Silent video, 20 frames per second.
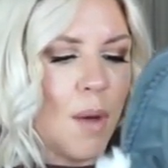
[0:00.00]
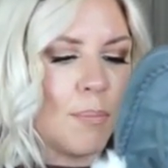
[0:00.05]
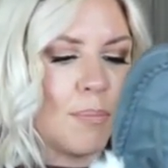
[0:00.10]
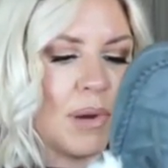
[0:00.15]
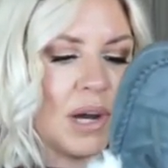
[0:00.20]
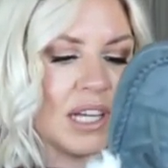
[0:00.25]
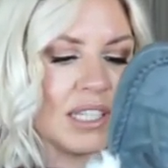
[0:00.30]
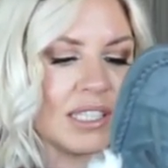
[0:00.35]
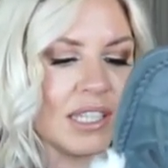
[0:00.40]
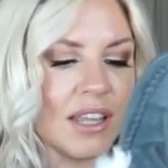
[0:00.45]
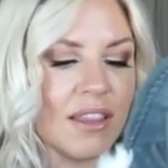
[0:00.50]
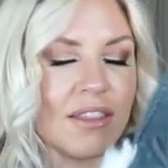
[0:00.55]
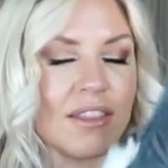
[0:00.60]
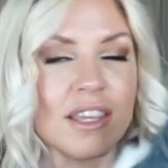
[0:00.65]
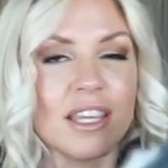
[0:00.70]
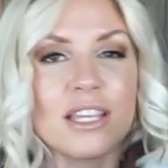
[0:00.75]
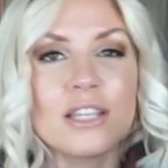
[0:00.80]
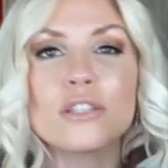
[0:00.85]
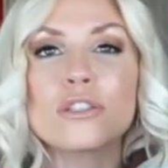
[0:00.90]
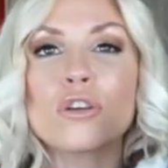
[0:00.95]
but
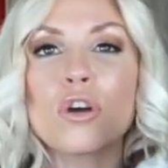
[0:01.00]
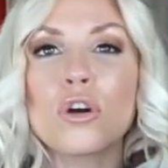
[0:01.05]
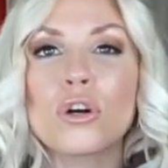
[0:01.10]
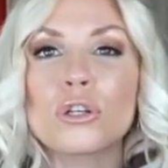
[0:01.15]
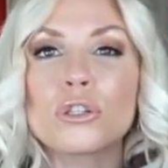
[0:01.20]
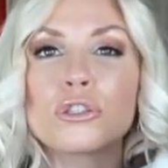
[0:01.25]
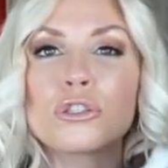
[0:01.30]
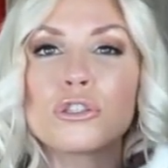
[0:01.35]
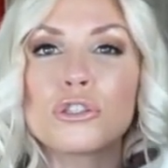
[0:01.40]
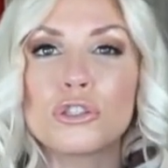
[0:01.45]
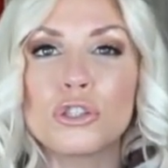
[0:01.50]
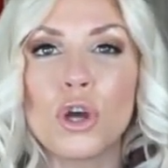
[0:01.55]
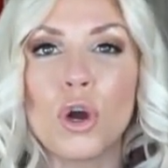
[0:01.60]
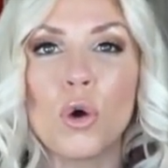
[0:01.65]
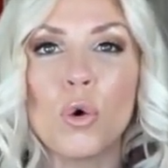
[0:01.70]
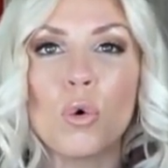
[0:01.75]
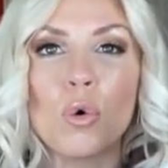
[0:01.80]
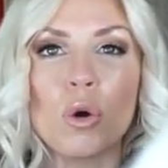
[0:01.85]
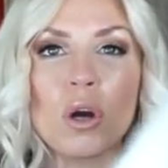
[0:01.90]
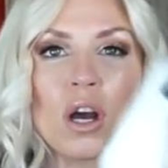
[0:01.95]
these are
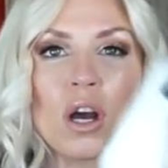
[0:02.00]
so